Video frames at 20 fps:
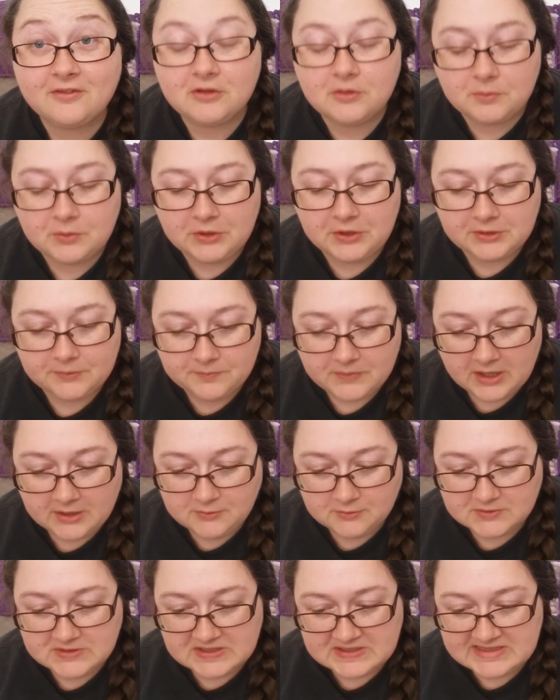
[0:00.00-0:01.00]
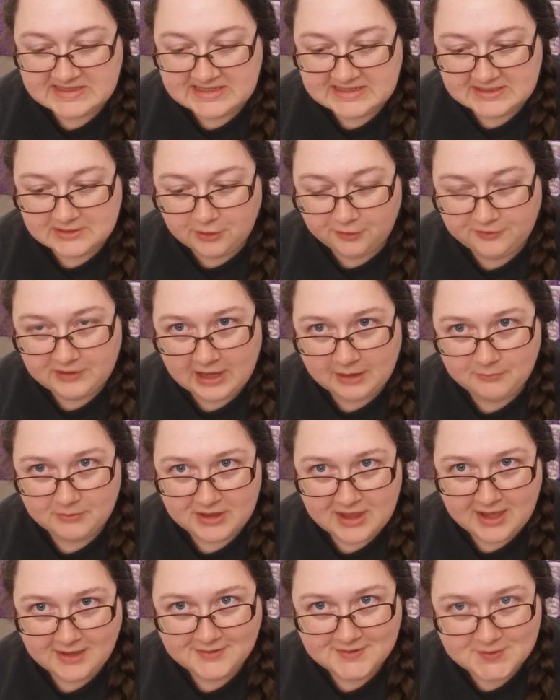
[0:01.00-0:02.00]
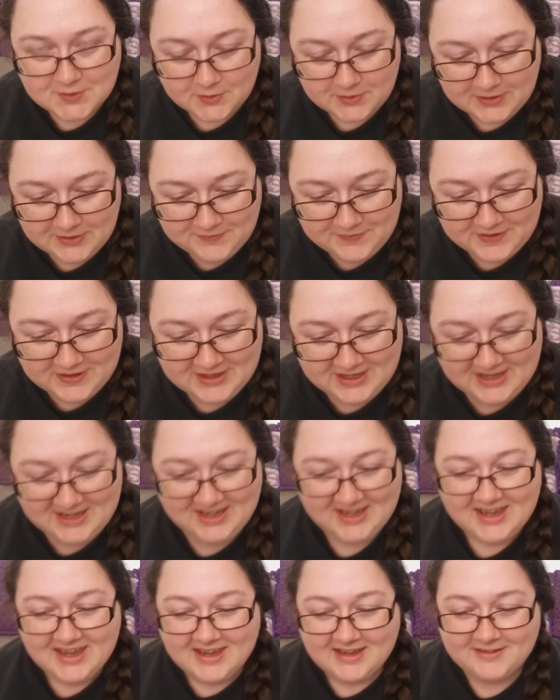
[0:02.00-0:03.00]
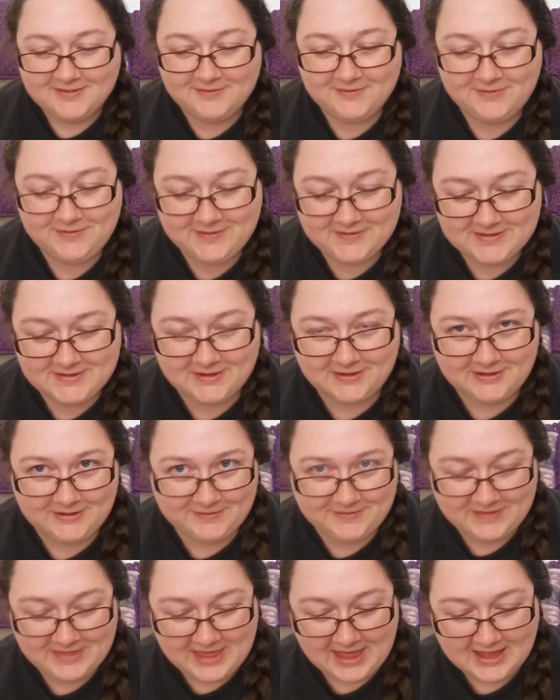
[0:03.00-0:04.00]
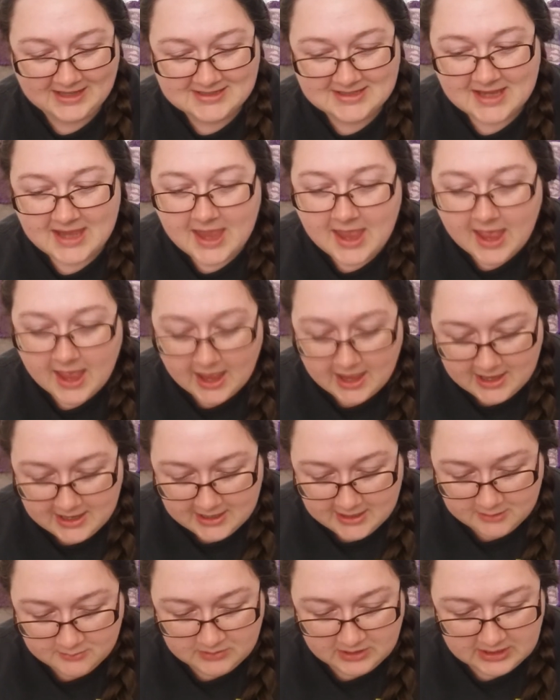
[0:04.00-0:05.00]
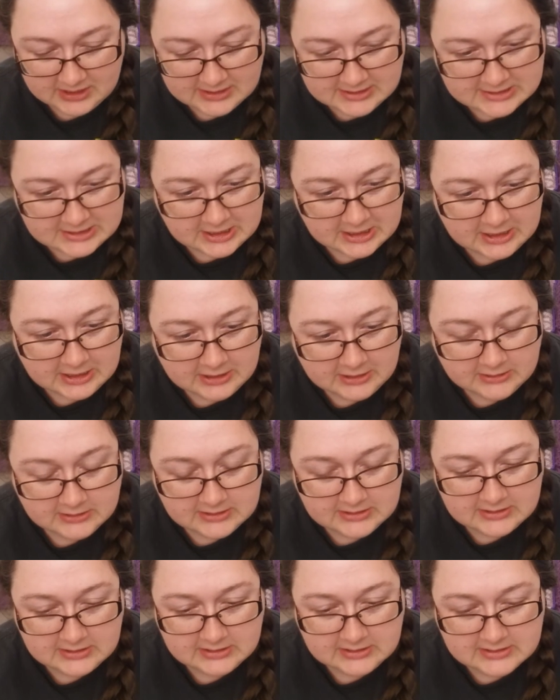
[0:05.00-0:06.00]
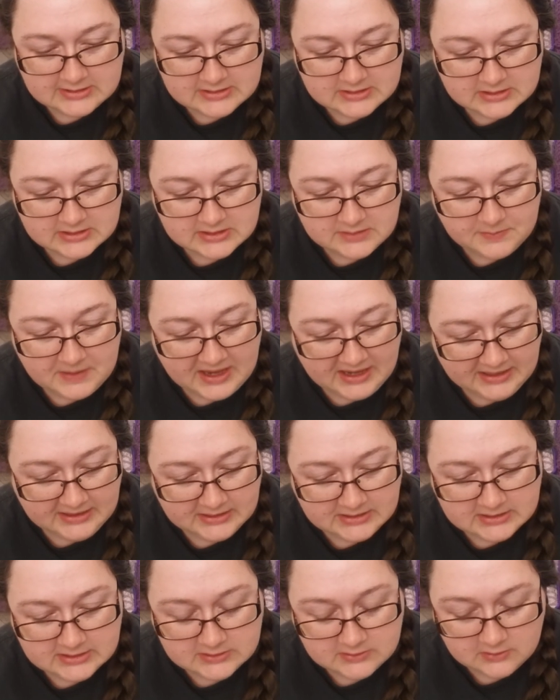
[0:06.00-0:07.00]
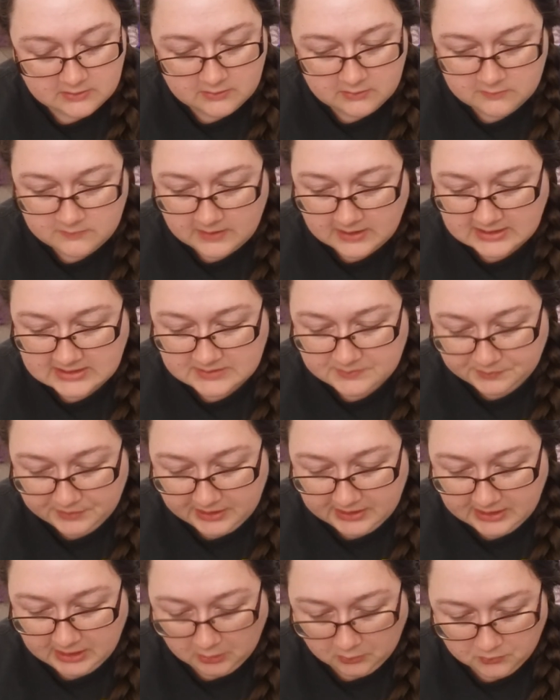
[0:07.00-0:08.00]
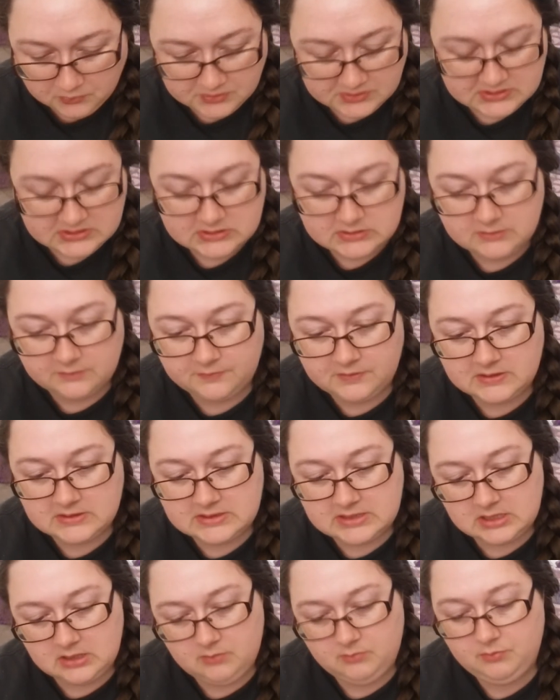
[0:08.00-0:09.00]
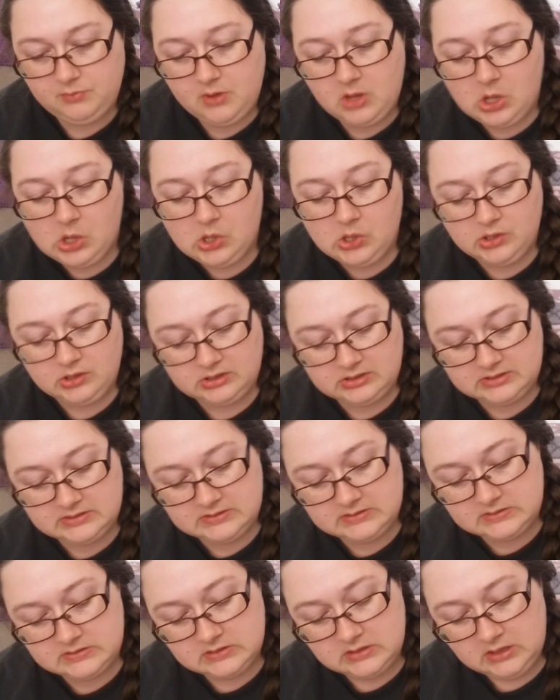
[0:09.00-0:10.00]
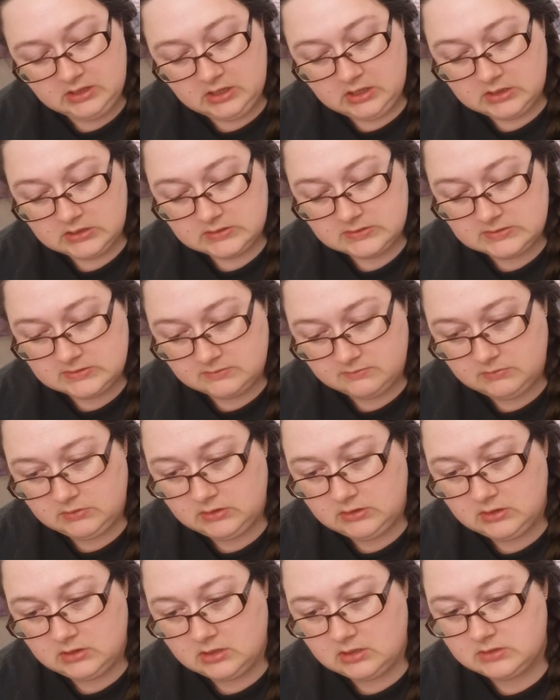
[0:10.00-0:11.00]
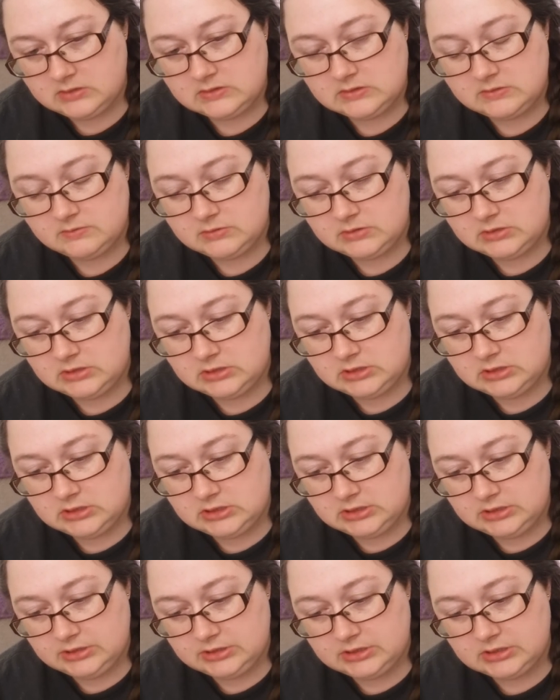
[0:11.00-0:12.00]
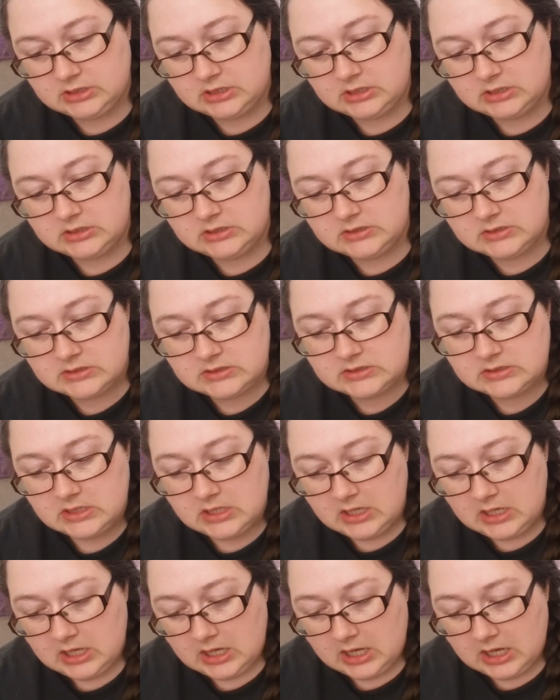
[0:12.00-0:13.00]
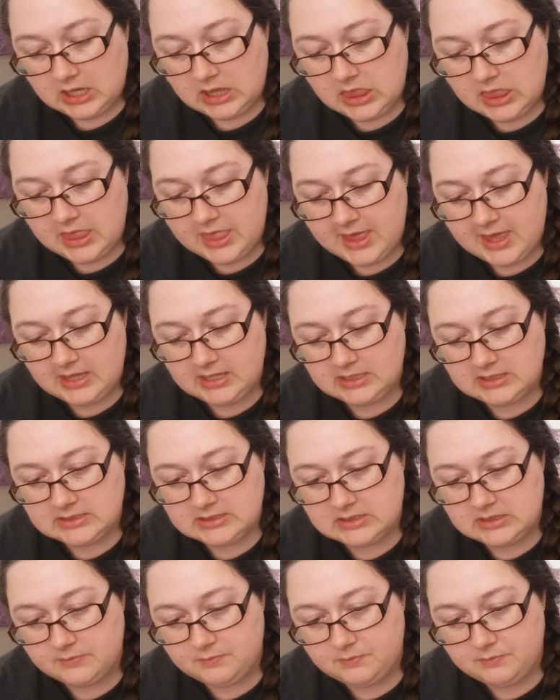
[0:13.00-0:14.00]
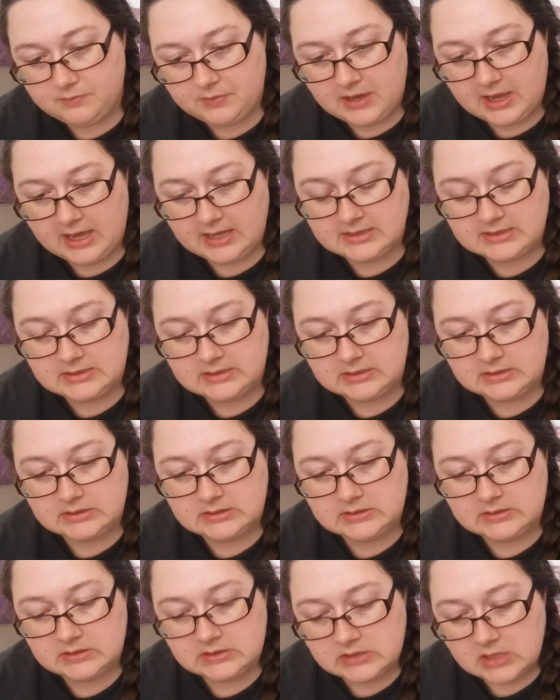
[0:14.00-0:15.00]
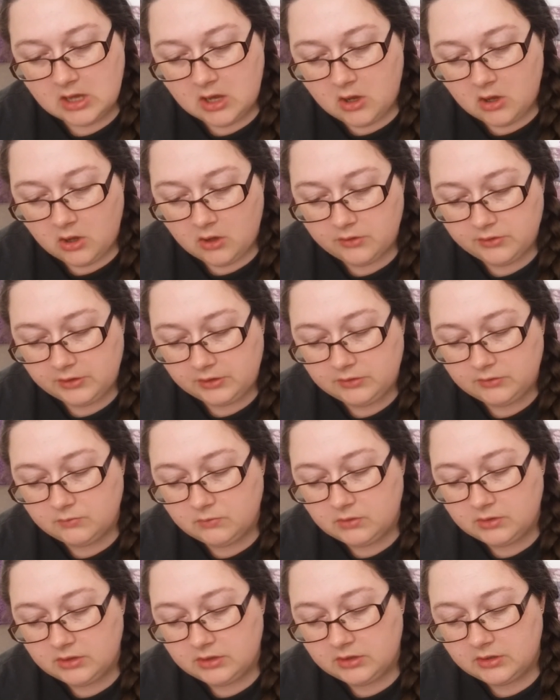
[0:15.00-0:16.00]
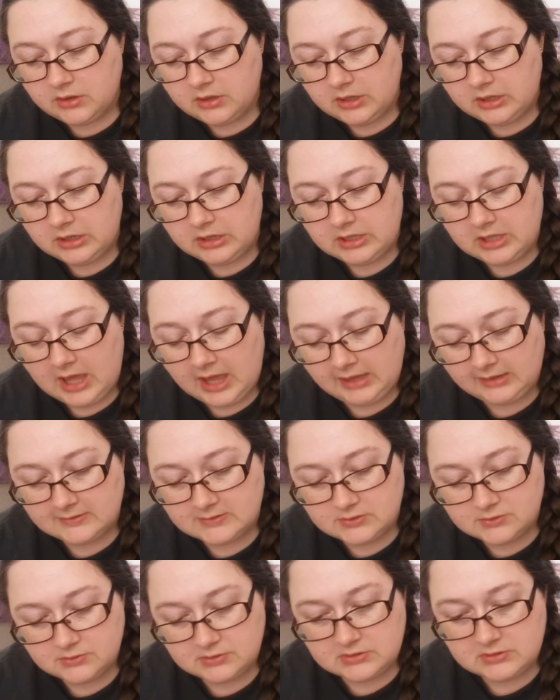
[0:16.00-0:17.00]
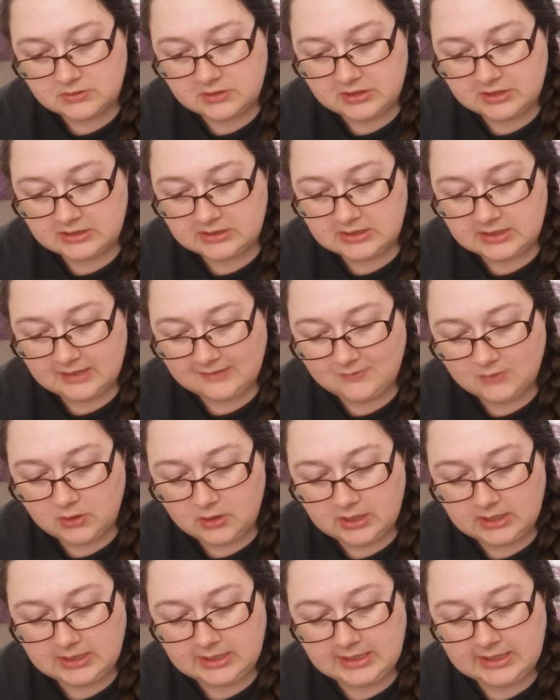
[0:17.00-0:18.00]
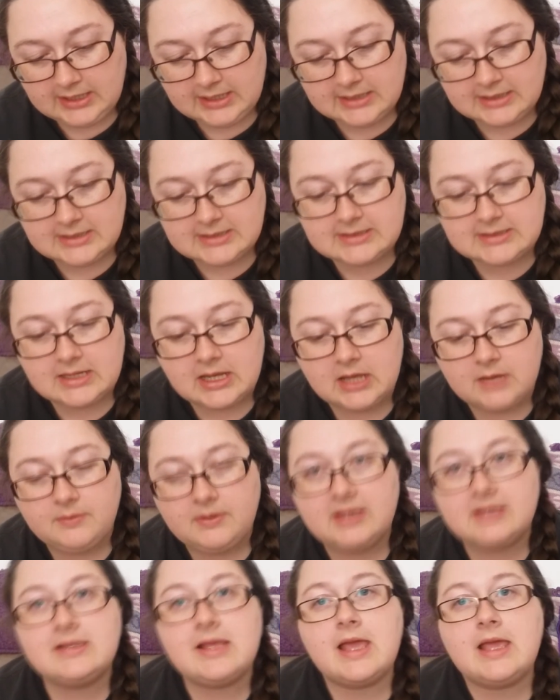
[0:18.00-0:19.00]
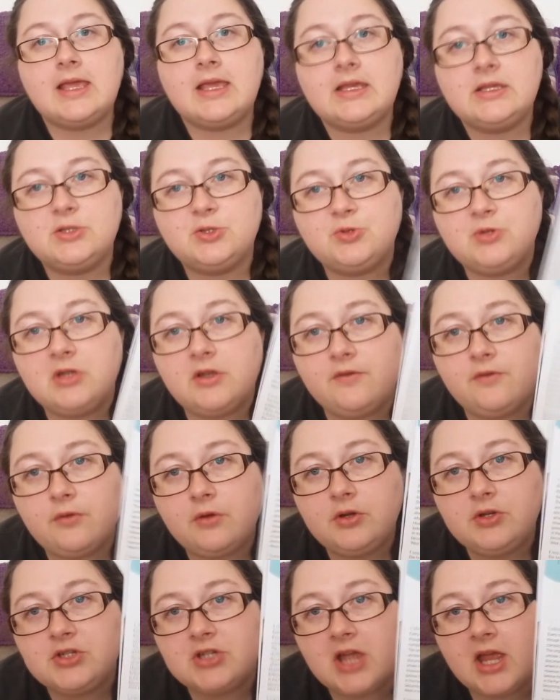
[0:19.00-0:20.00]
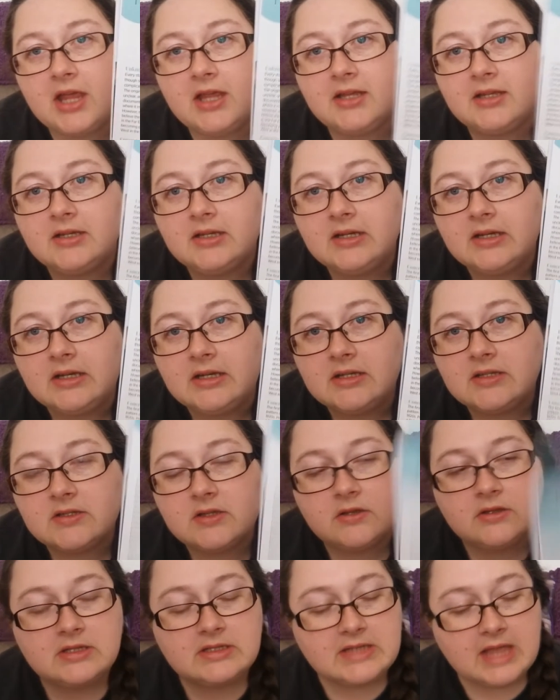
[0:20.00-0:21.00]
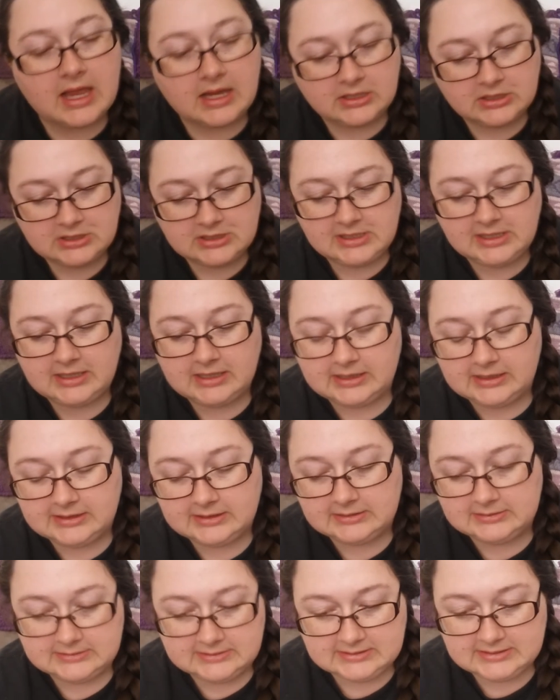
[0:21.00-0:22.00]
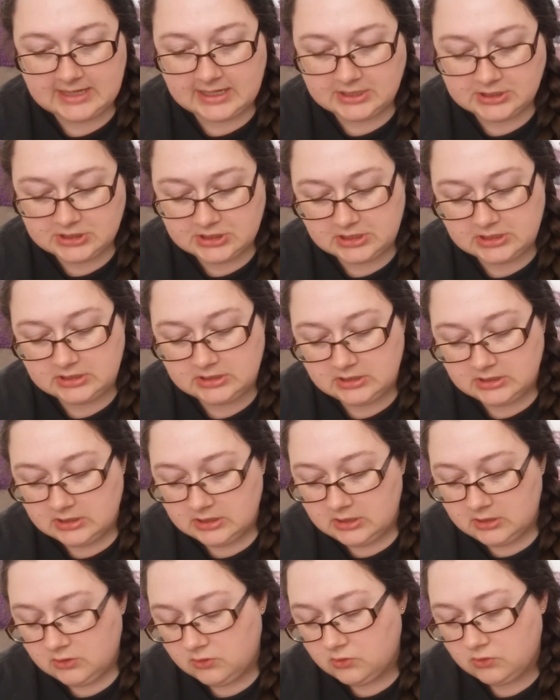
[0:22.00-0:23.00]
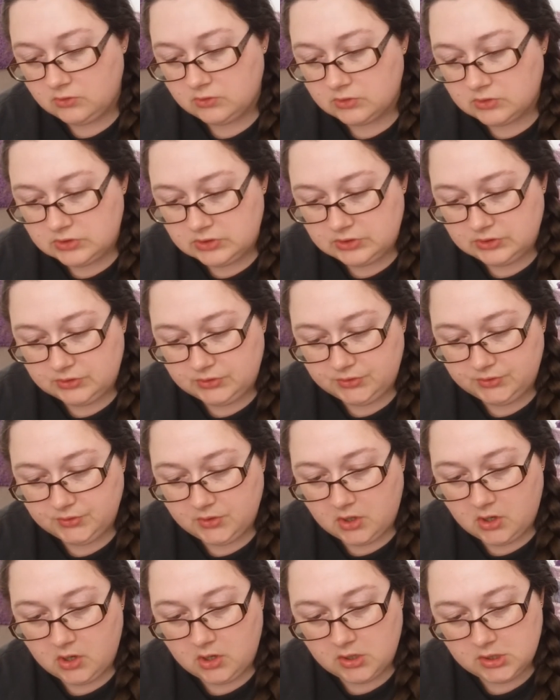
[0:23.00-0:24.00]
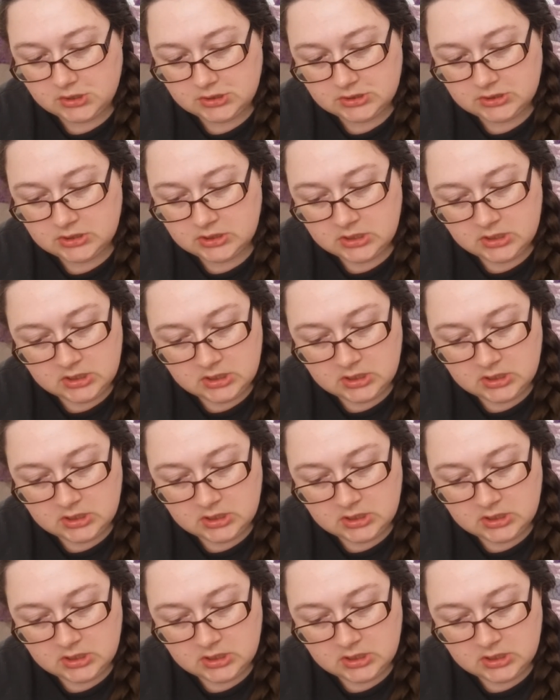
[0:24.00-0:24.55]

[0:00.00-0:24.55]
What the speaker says: through the book and also sneezing off camera there. Sorry for that. Sorry for that. So there's just a page sort of explaining all the stuff that's in the box, some yarn substitutions, and then it's the patterns. Although the extra sort of thing that they've got in here this time is a history of crochet. So there's actually a little section or two on